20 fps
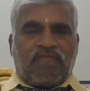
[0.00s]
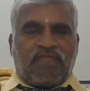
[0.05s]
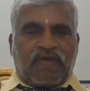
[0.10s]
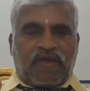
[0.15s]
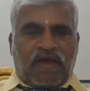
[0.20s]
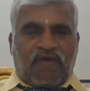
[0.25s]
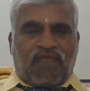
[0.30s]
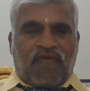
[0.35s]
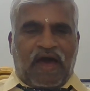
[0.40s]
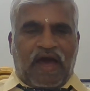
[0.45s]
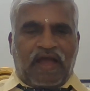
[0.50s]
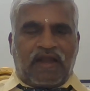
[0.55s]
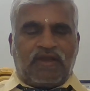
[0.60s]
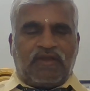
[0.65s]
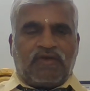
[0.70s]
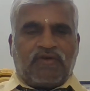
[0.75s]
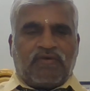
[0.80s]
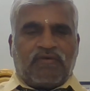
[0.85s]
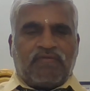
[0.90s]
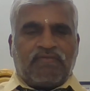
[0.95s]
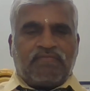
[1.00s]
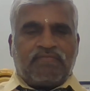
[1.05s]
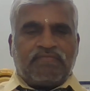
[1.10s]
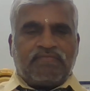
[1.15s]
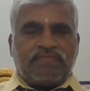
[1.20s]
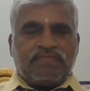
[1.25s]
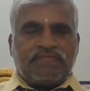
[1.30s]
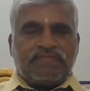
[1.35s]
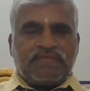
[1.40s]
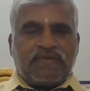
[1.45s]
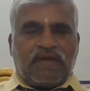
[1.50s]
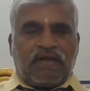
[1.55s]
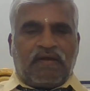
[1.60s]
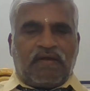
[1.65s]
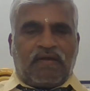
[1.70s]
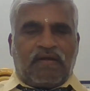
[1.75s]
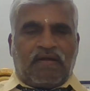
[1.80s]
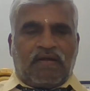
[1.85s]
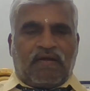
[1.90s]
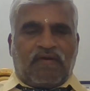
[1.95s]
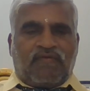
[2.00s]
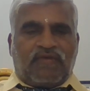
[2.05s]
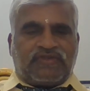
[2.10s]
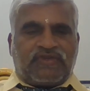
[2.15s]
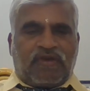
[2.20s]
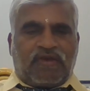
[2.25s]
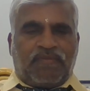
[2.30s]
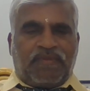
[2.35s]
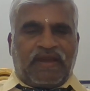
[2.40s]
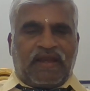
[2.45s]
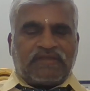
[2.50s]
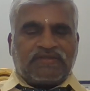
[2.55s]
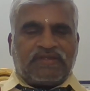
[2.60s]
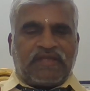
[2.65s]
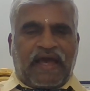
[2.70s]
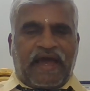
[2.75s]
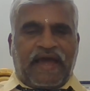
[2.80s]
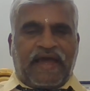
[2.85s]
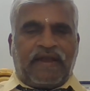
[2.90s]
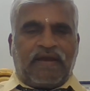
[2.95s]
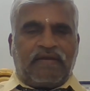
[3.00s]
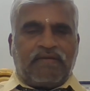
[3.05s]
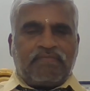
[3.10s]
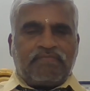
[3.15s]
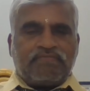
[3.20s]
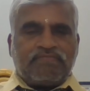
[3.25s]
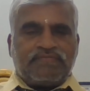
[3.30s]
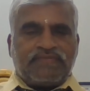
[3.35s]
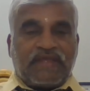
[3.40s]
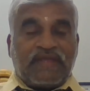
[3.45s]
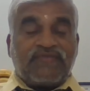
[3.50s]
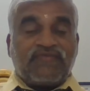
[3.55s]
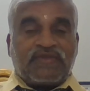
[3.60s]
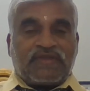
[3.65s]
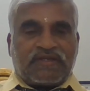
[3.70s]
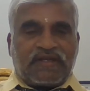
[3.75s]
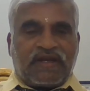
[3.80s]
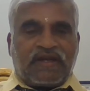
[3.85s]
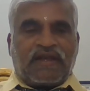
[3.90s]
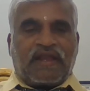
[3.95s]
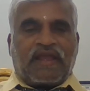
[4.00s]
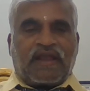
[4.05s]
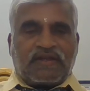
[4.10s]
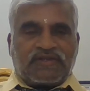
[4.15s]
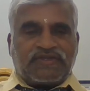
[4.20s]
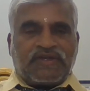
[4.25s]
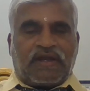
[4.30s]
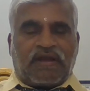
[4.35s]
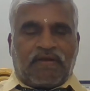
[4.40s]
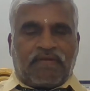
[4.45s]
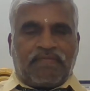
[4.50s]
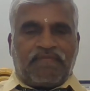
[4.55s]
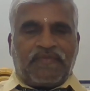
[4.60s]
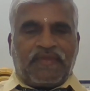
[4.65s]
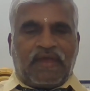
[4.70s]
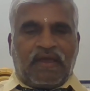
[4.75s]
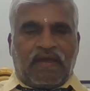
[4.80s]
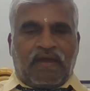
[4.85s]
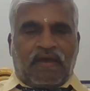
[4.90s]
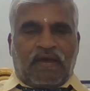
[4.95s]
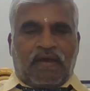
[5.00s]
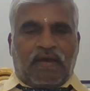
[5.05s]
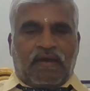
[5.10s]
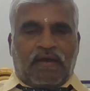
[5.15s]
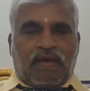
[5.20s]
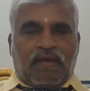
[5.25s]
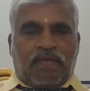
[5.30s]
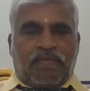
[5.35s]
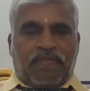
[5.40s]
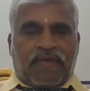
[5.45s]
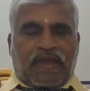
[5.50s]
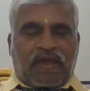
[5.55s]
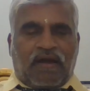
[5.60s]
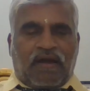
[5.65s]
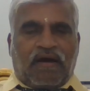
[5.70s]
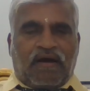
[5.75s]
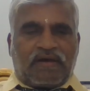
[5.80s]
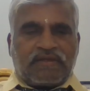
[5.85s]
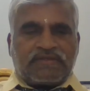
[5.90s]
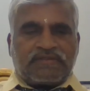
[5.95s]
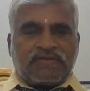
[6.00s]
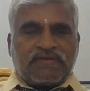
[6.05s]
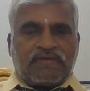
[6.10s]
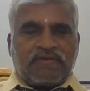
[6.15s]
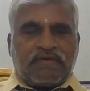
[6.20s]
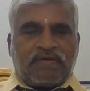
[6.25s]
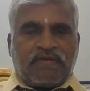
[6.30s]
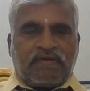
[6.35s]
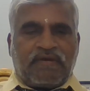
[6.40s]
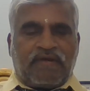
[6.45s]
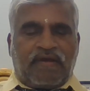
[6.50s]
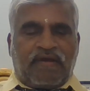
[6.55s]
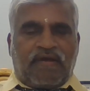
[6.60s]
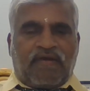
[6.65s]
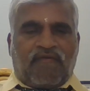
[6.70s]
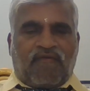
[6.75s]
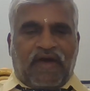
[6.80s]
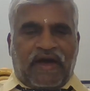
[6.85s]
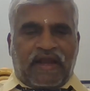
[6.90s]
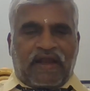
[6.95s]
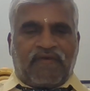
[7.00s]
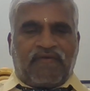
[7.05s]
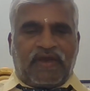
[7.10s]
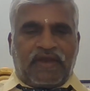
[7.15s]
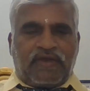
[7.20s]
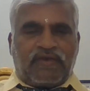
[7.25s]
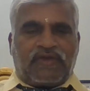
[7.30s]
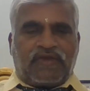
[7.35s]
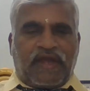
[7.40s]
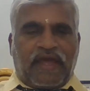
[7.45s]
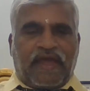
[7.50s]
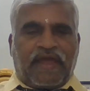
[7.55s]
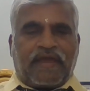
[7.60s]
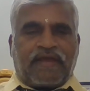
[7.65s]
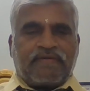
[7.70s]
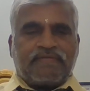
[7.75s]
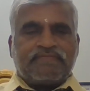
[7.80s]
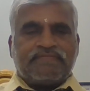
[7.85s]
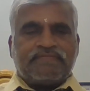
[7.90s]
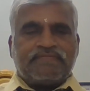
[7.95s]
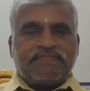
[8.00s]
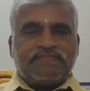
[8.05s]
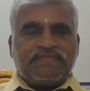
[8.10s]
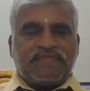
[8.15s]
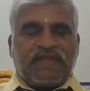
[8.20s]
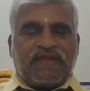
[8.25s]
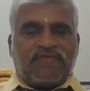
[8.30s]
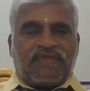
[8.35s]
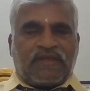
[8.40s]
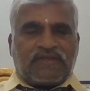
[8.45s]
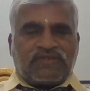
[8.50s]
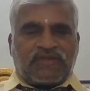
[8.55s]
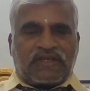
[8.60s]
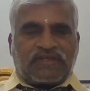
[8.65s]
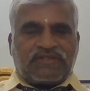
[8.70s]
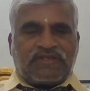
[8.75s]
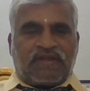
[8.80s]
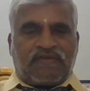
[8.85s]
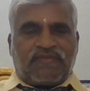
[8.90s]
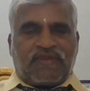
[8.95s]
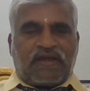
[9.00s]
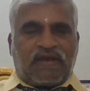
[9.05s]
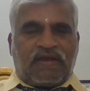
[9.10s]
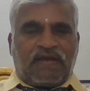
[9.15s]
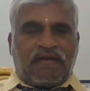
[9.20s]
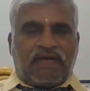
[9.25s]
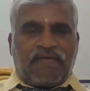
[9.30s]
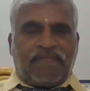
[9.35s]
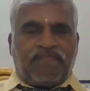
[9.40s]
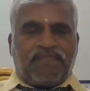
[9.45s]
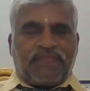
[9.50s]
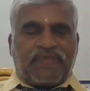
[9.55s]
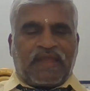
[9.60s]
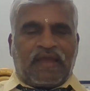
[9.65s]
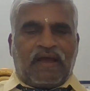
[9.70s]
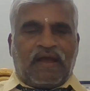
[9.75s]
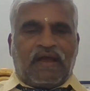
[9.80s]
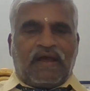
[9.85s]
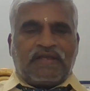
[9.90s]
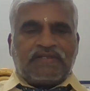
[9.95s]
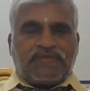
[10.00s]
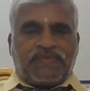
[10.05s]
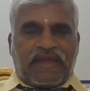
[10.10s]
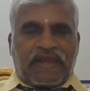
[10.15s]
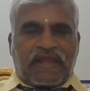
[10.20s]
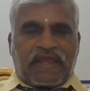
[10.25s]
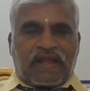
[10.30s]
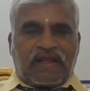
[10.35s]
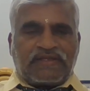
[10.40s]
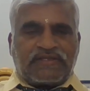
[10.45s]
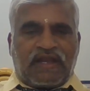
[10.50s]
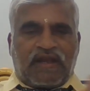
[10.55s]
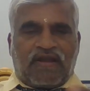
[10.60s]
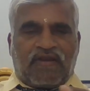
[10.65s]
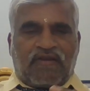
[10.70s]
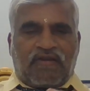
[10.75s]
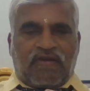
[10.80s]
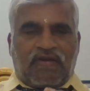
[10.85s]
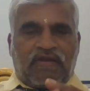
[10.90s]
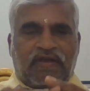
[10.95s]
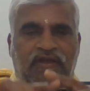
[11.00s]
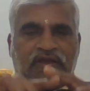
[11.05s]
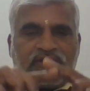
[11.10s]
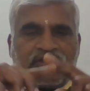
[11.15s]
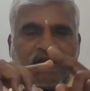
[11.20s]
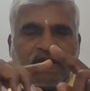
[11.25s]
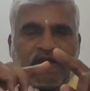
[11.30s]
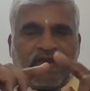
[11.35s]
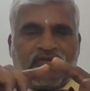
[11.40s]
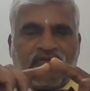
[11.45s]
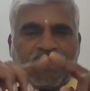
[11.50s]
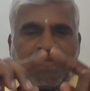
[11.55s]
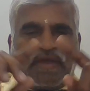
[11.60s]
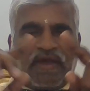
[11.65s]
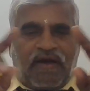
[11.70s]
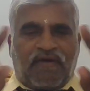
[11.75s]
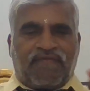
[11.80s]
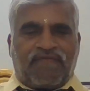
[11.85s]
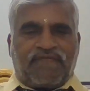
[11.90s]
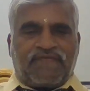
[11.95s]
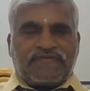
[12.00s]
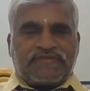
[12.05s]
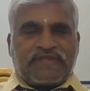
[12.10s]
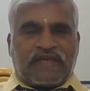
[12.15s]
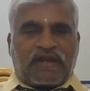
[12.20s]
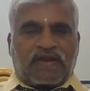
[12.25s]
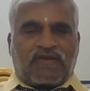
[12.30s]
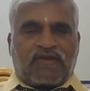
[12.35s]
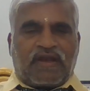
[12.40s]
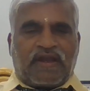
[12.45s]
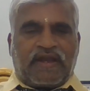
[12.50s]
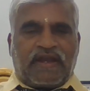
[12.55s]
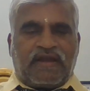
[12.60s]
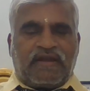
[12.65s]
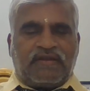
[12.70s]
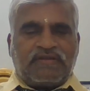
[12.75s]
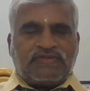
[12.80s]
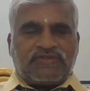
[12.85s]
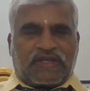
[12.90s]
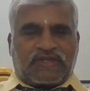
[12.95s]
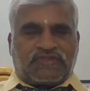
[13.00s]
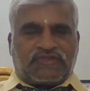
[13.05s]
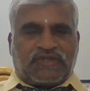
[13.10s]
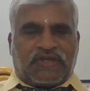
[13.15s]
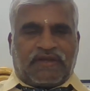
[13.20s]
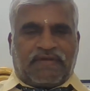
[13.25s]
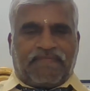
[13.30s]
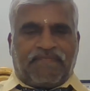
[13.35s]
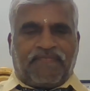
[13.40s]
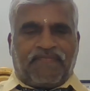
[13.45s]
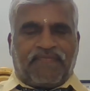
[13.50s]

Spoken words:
a value which will be less than the cylindrical shell, because wherever you take the section of the spherical shell, it will be of circular in section.